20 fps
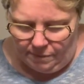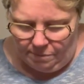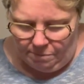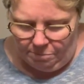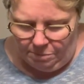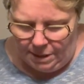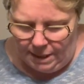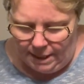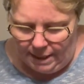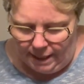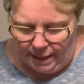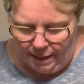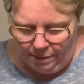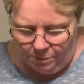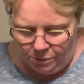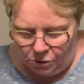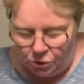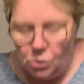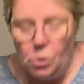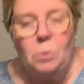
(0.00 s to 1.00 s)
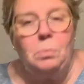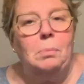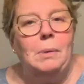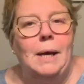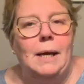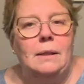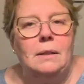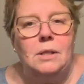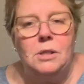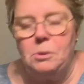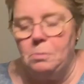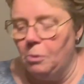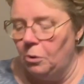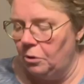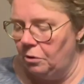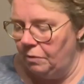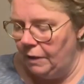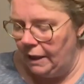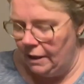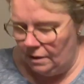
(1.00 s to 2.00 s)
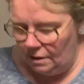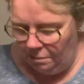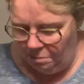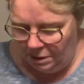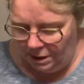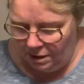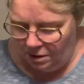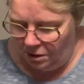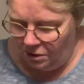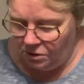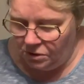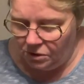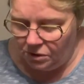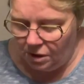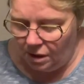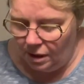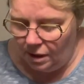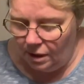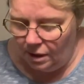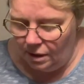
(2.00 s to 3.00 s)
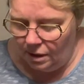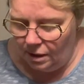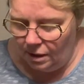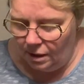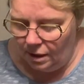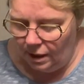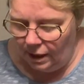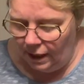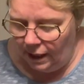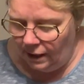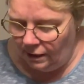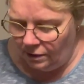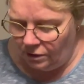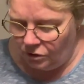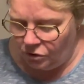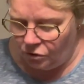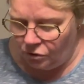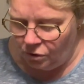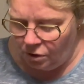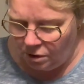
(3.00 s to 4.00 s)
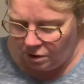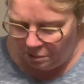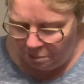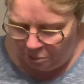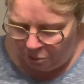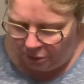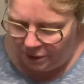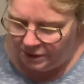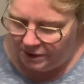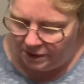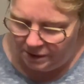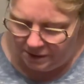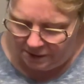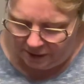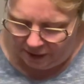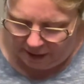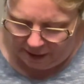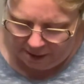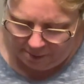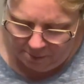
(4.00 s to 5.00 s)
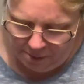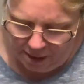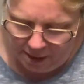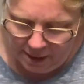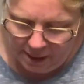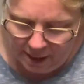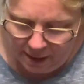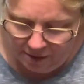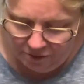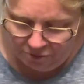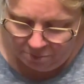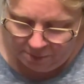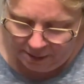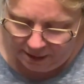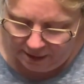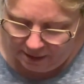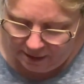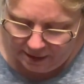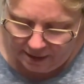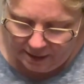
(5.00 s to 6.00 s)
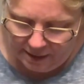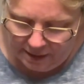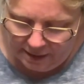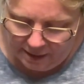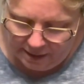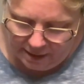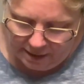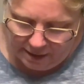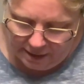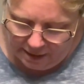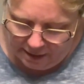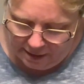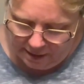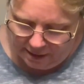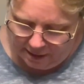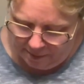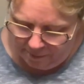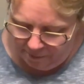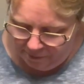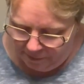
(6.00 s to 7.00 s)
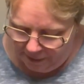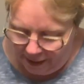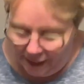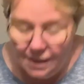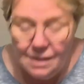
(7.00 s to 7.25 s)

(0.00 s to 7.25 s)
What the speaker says: became a sock madness moderator because at a certain point in time I have been I